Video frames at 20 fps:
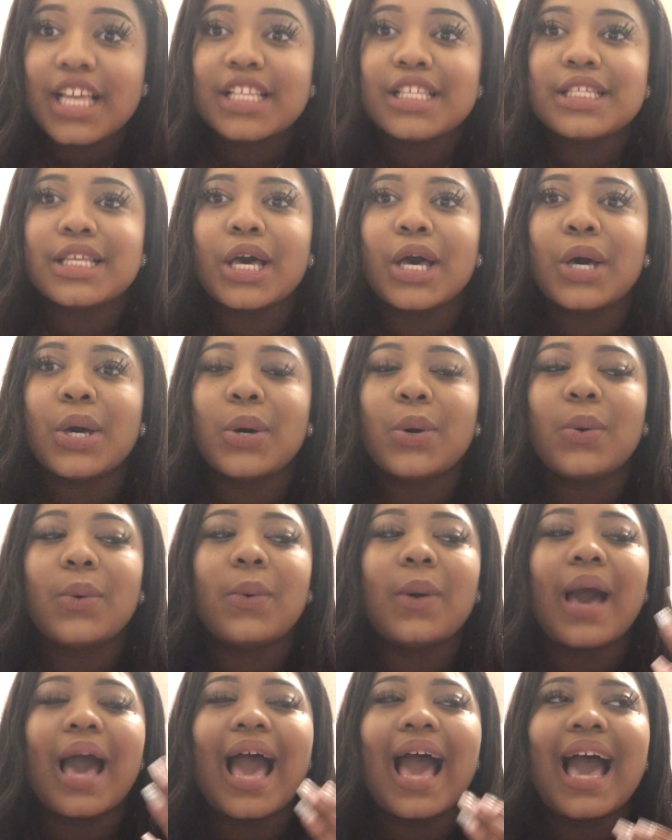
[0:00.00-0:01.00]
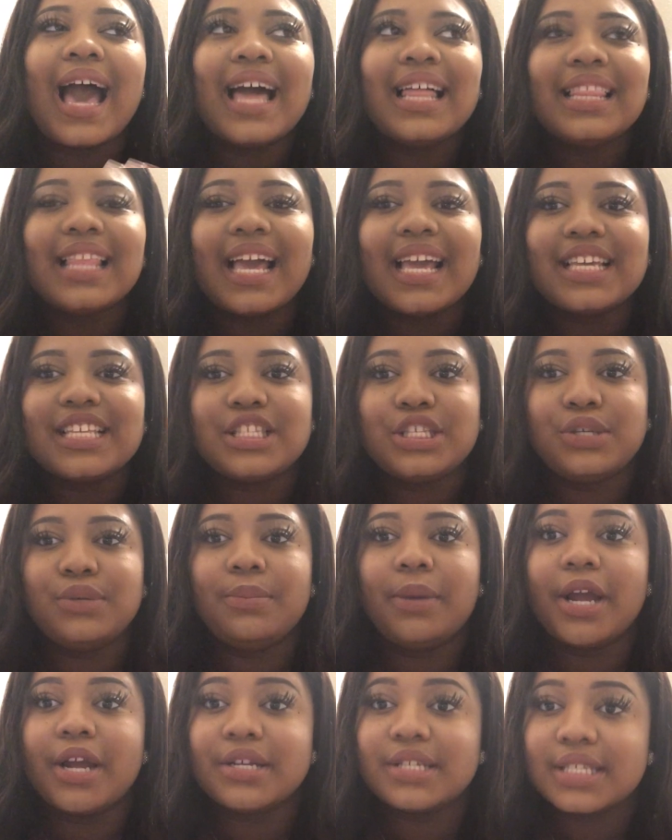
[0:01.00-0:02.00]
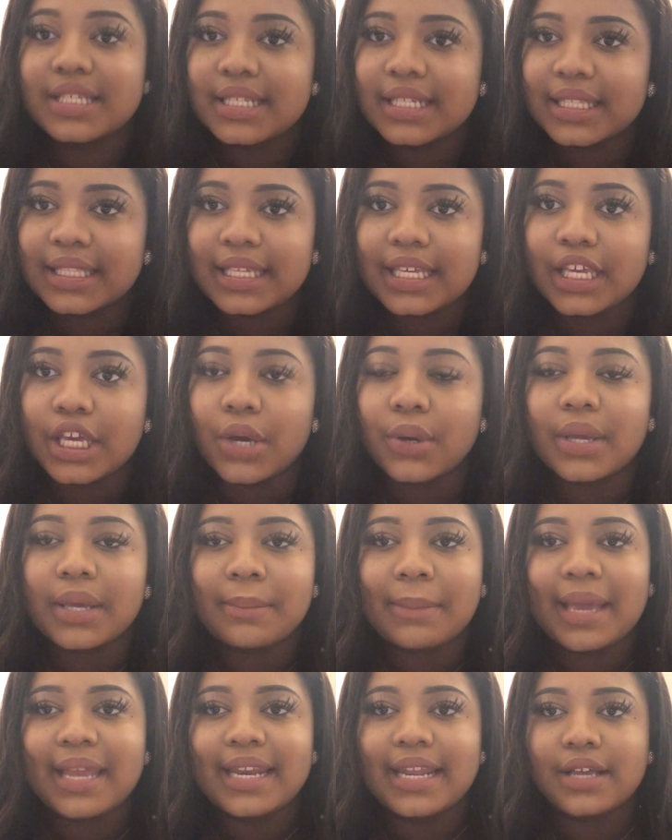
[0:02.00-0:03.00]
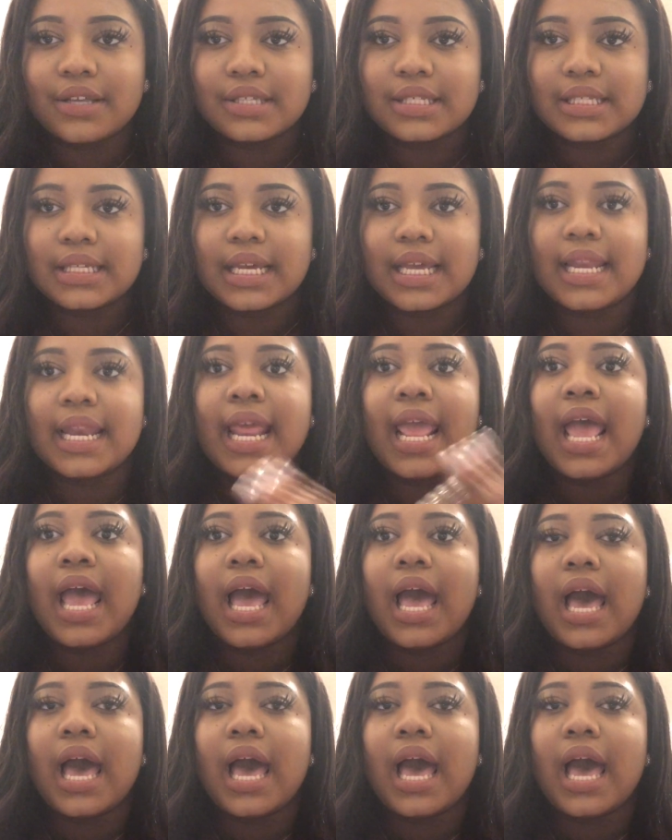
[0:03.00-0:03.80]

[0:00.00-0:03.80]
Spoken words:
So I like to personally go get my nails done